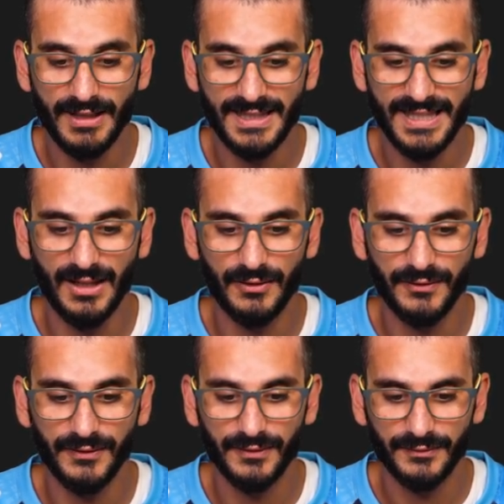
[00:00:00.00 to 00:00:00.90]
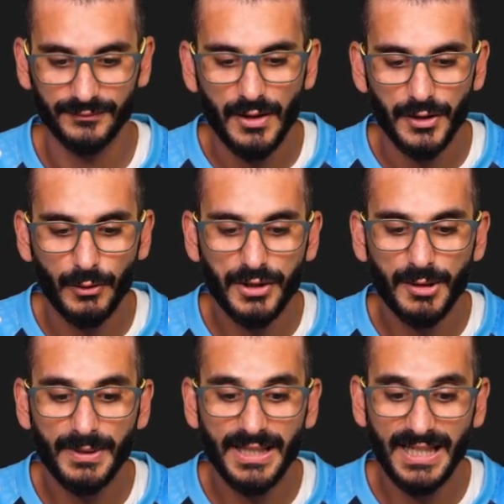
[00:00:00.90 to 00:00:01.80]
itself. So we want it
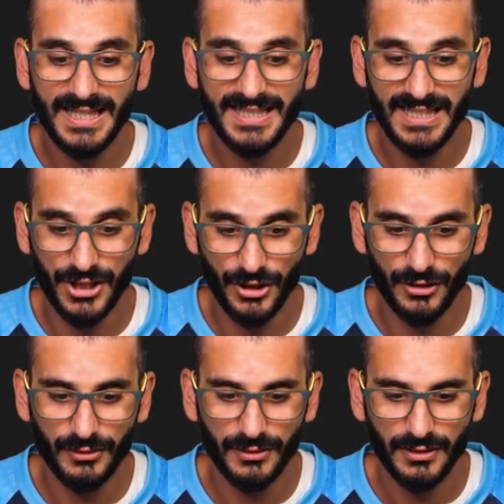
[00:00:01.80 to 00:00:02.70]
to be is an issue,